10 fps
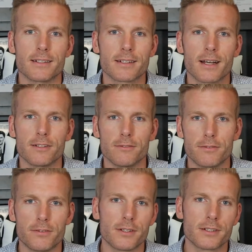kind of
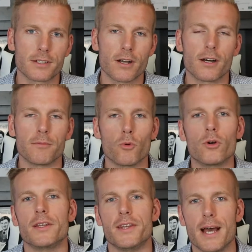gone more
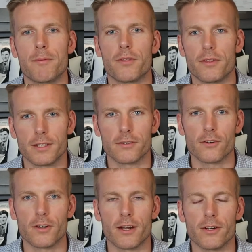in depth in
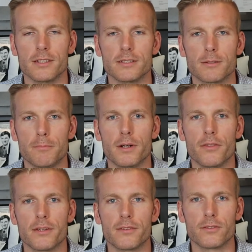certain areas, but
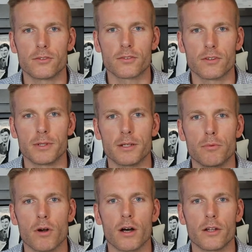this is just going to be a
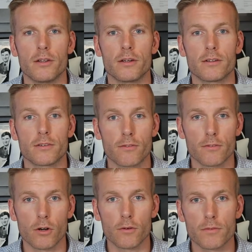broad
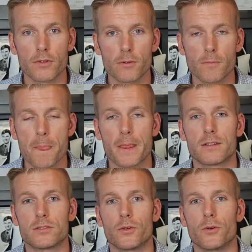overview.
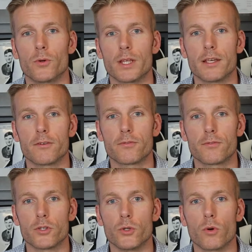So if
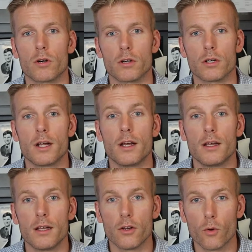you are
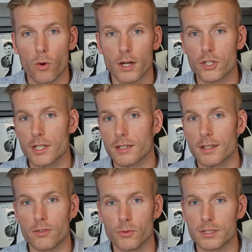watching
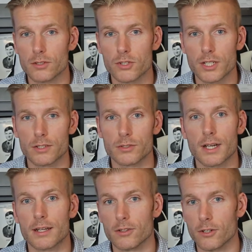and researching and just
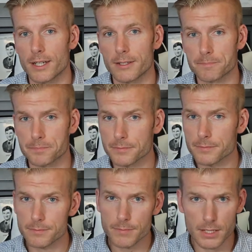kind of learning,
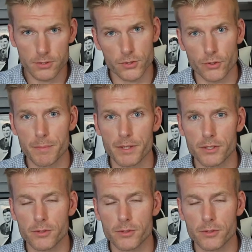streaming the